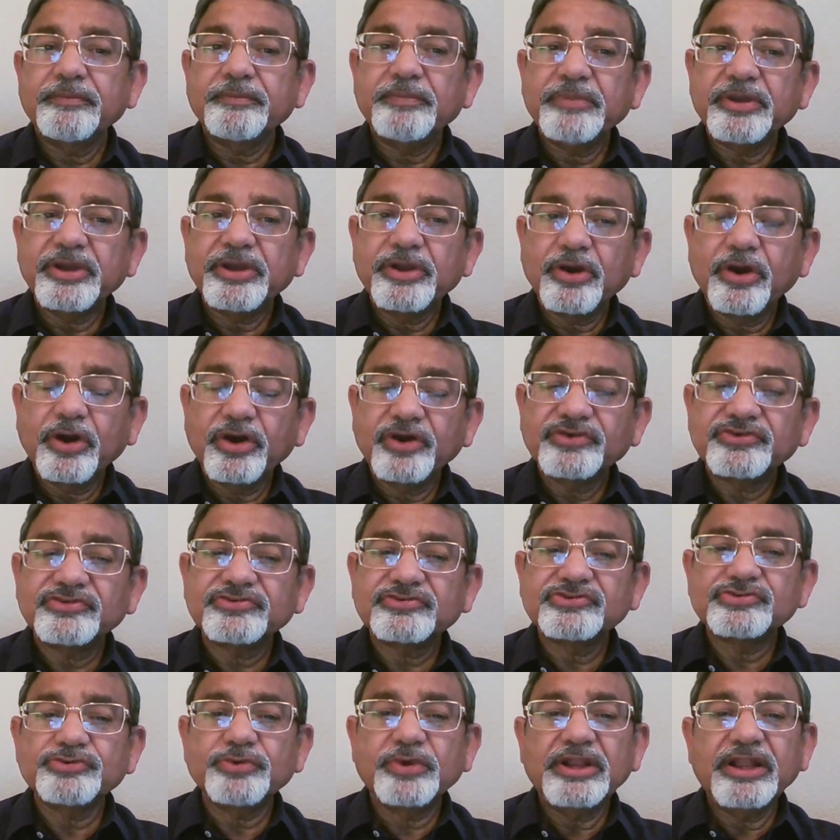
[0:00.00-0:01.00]

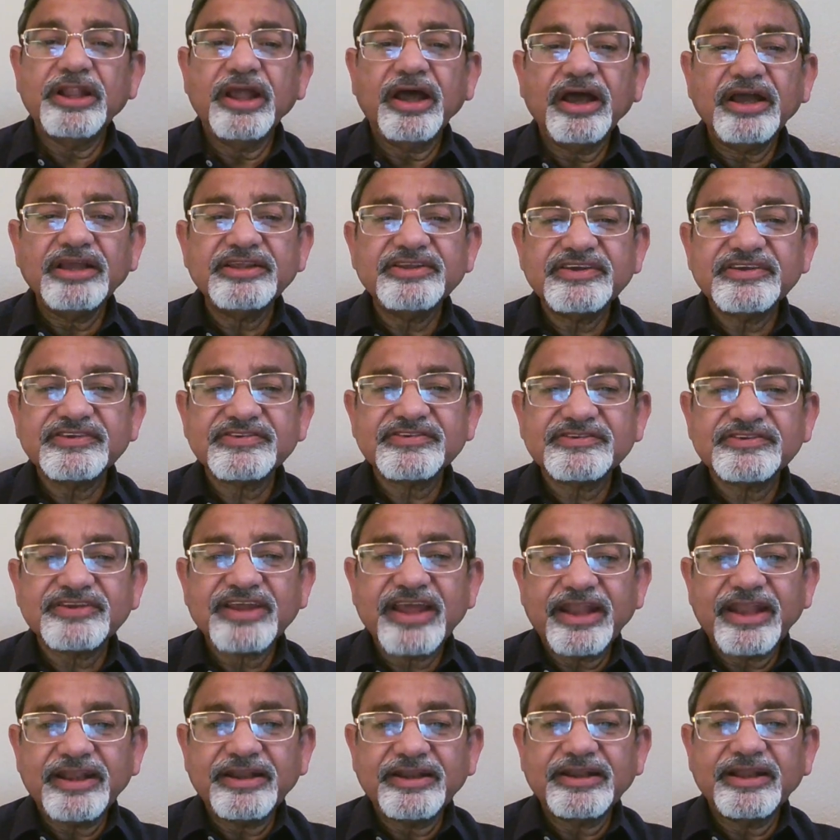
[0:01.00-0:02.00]
because to a large
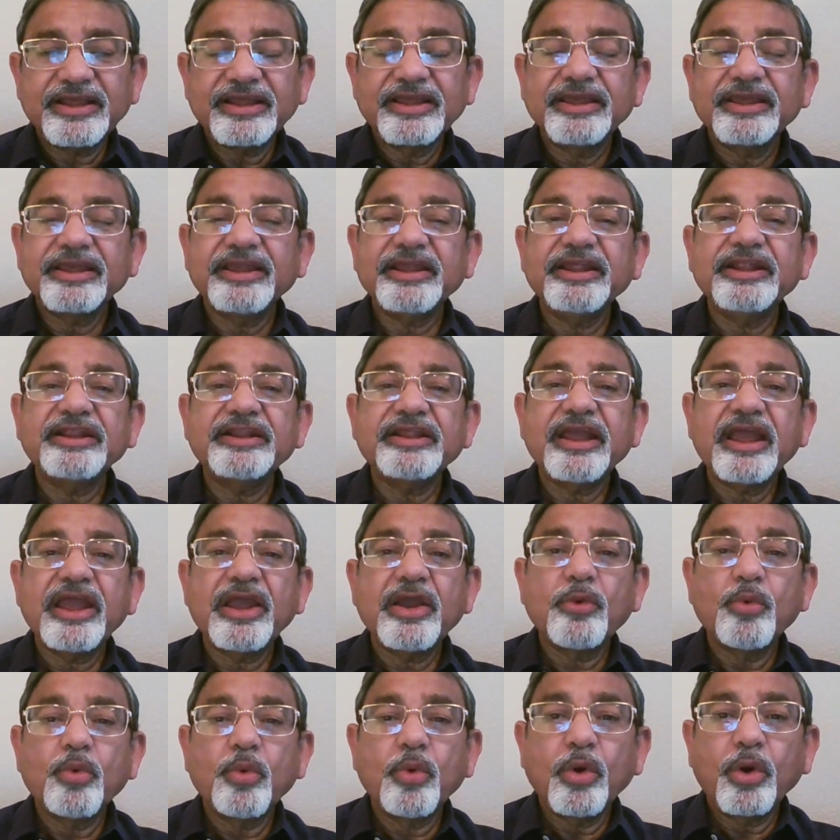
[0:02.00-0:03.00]
extent it
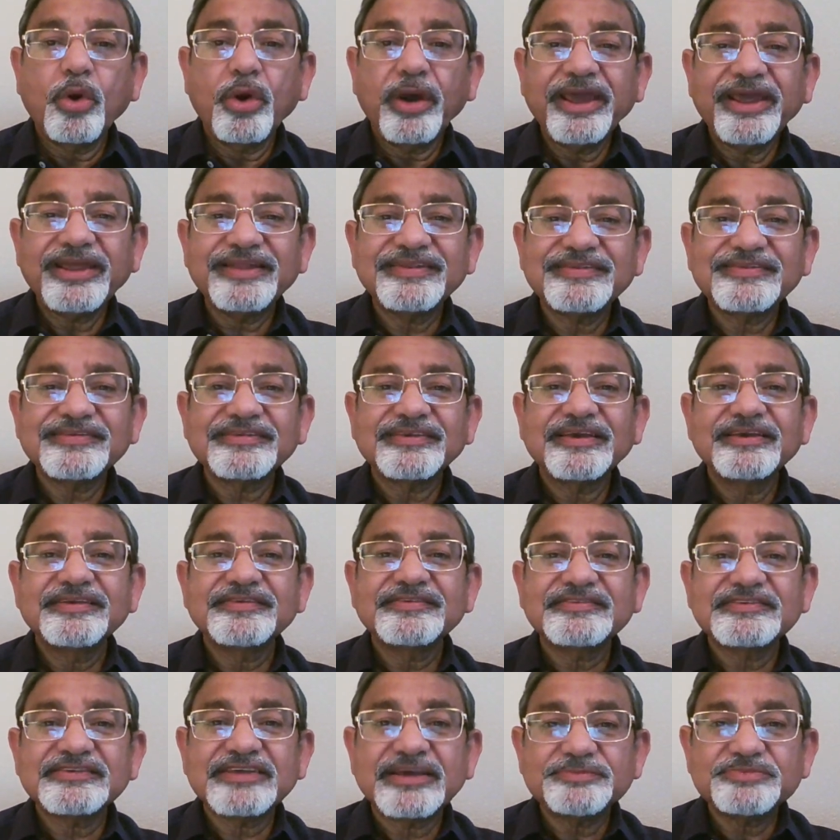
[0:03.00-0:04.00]
avoids
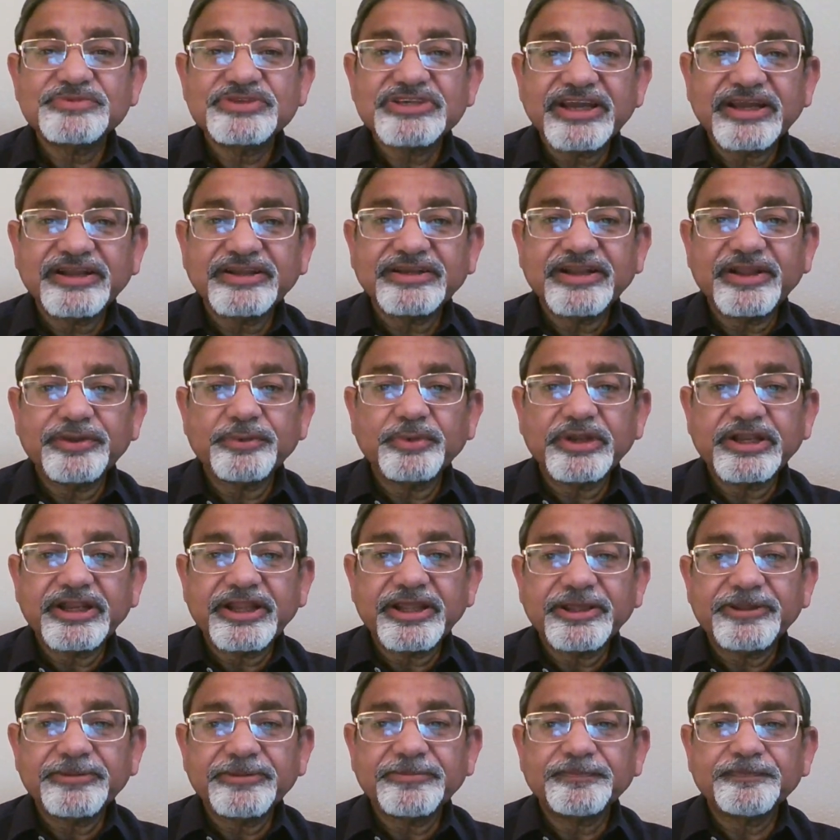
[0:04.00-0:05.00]
subjectivity.